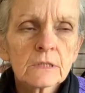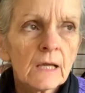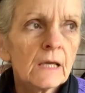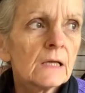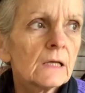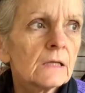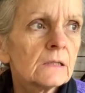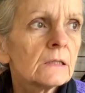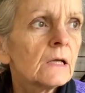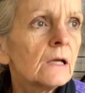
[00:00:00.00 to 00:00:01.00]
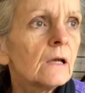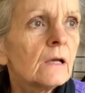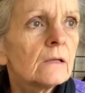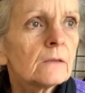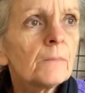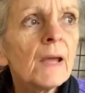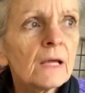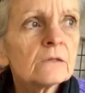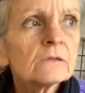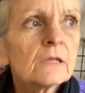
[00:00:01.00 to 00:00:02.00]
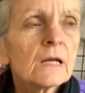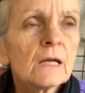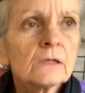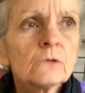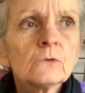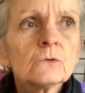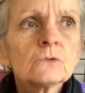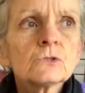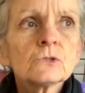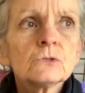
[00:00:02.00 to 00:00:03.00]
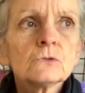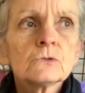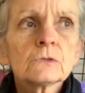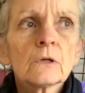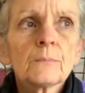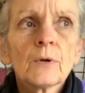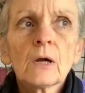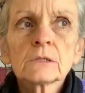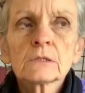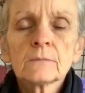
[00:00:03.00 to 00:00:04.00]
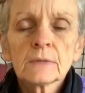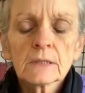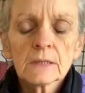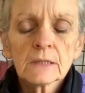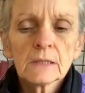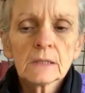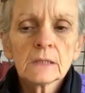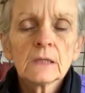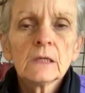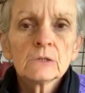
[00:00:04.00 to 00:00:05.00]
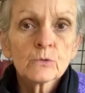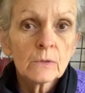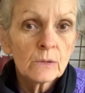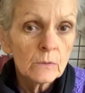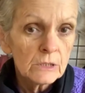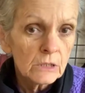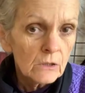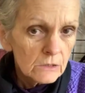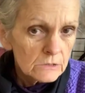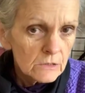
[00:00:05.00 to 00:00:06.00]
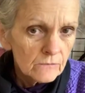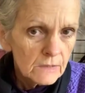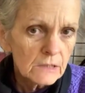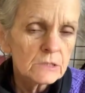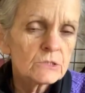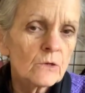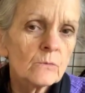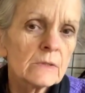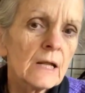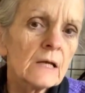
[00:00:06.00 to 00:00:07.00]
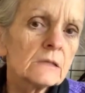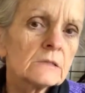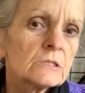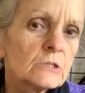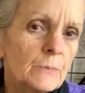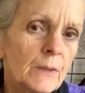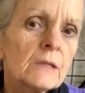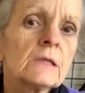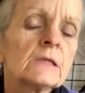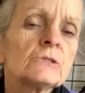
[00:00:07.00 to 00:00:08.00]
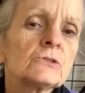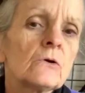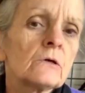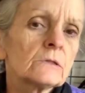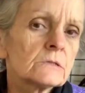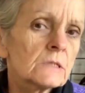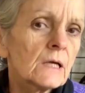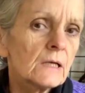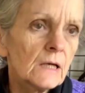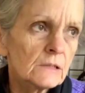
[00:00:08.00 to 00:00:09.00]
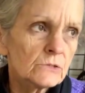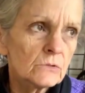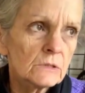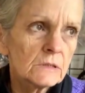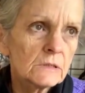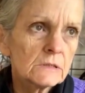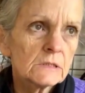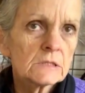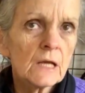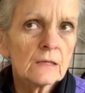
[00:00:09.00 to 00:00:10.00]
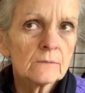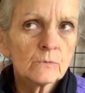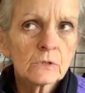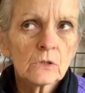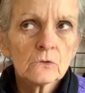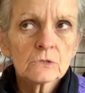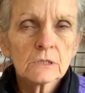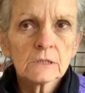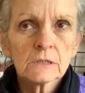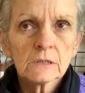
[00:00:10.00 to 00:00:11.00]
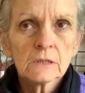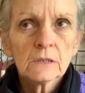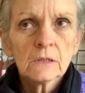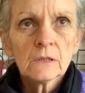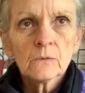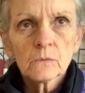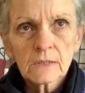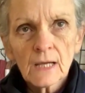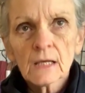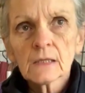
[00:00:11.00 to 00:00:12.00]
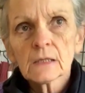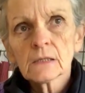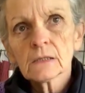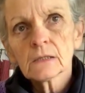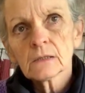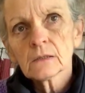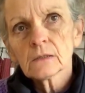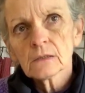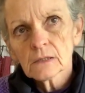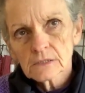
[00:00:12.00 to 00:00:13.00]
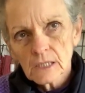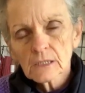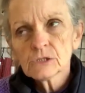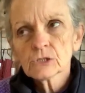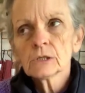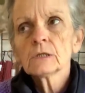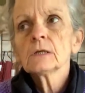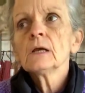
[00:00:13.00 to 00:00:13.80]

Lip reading: and the pattern that I used approximately 21 yards of this. So when I spin these yarns, I actually design them with those with that intention.